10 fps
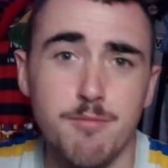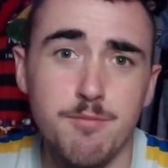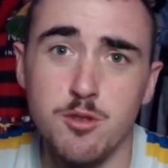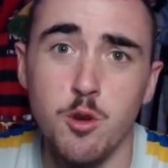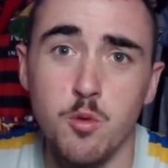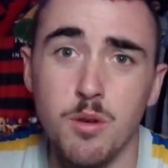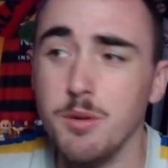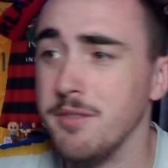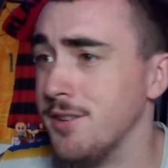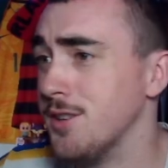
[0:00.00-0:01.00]
2 when
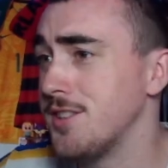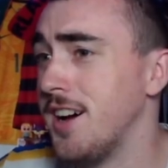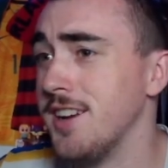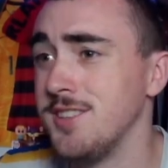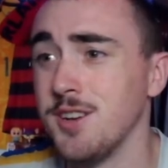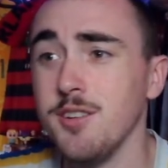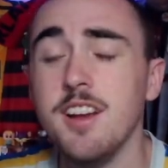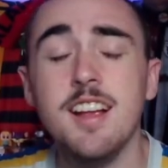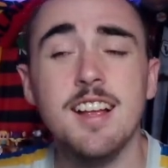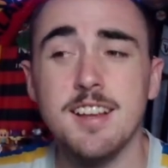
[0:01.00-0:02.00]
we first started. So,
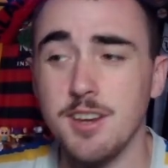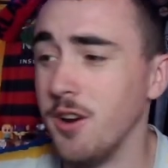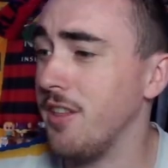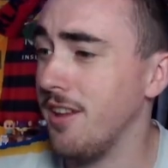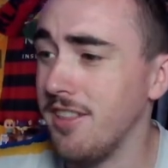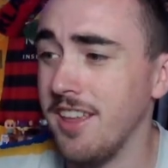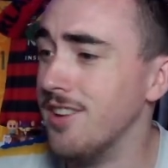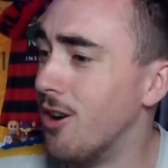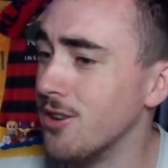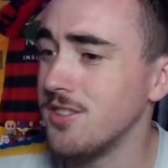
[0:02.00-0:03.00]
you know, they're
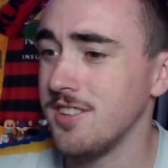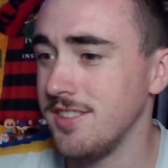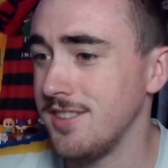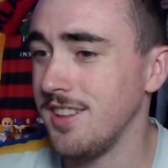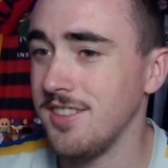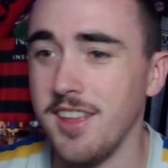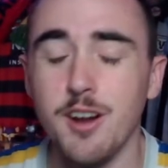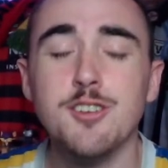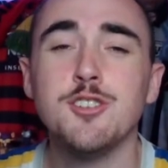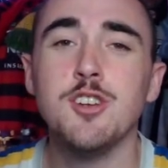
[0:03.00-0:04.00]

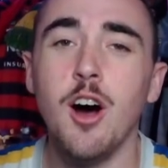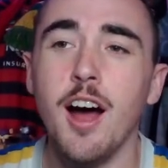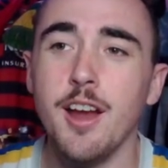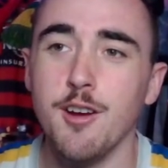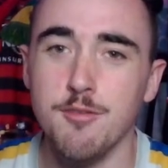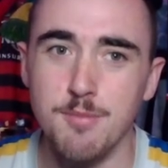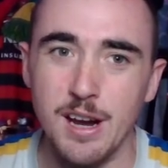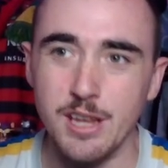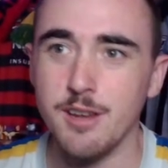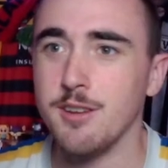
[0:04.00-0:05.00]
not shy of
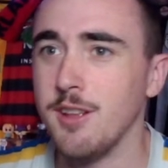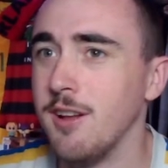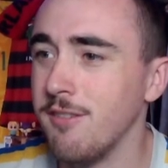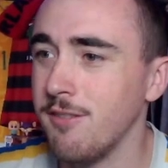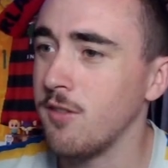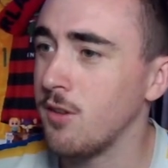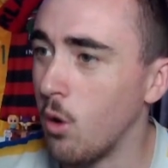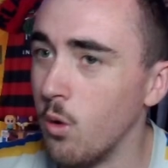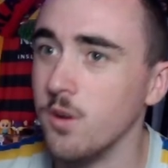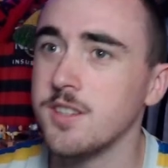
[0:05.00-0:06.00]
money, of
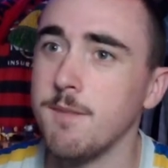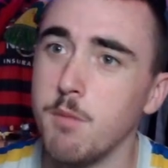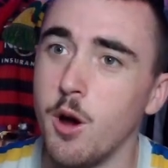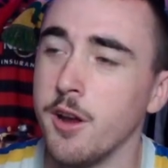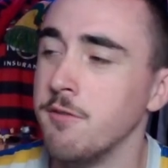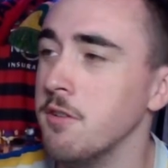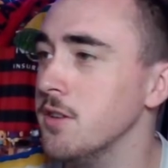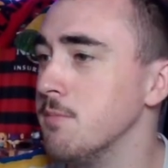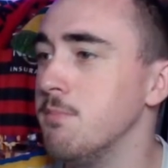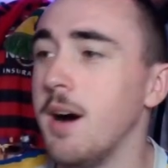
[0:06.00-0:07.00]
course, Pine
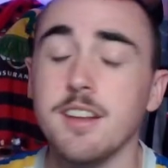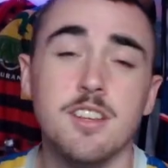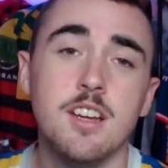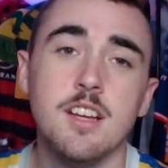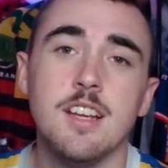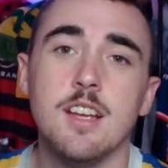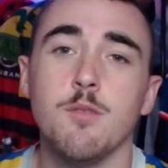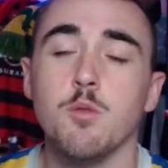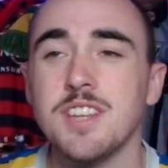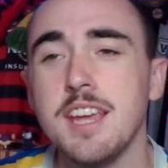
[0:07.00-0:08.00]
Rivers, but
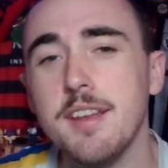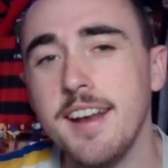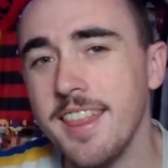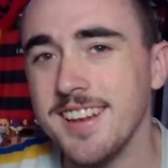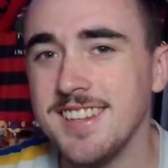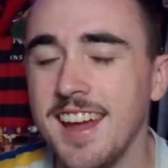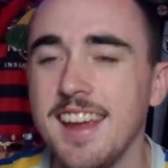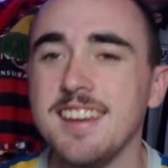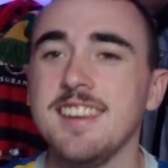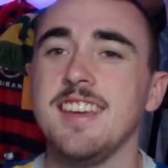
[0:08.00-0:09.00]
we'll see in another
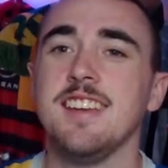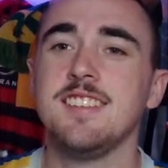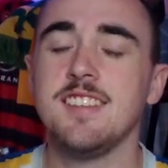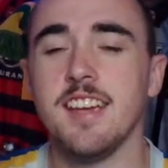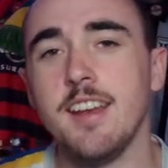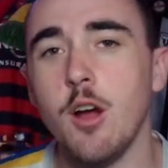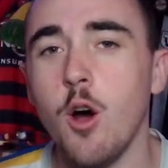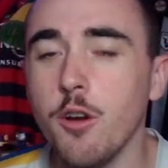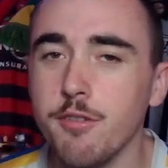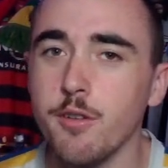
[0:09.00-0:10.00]
10 years, and
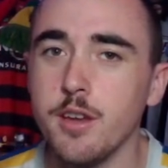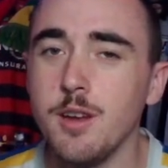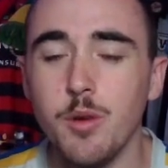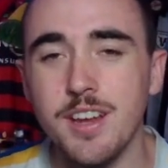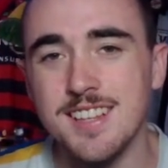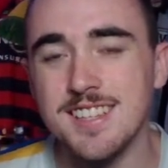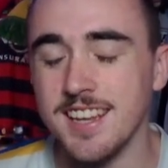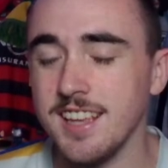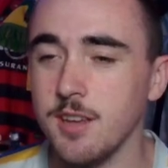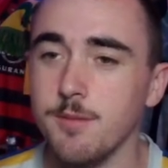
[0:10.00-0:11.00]
hopefully we can
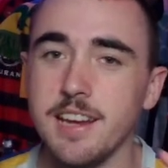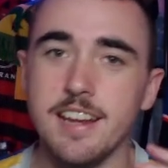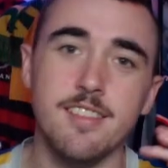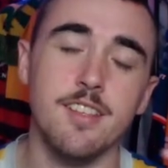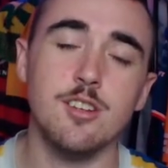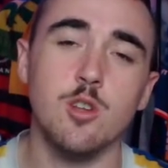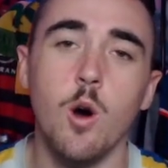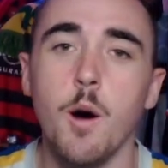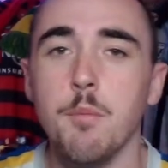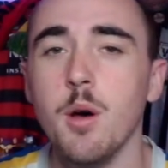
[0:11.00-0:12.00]
see them in the
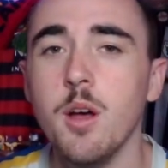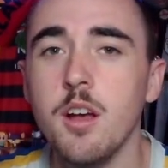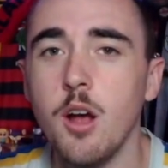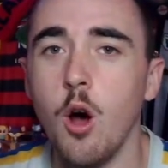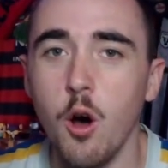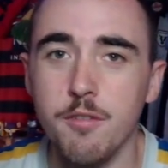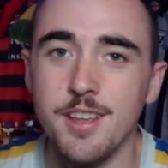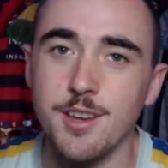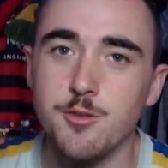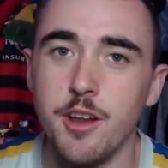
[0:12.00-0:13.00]
top of
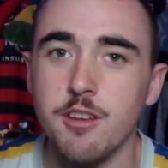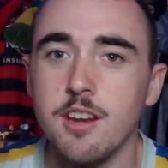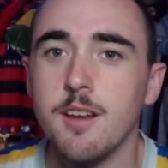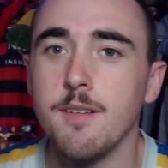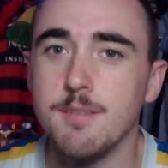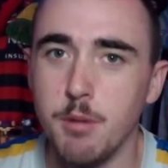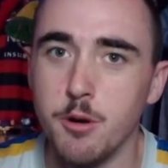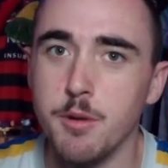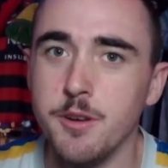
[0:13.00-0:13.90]
the Australian pyramid.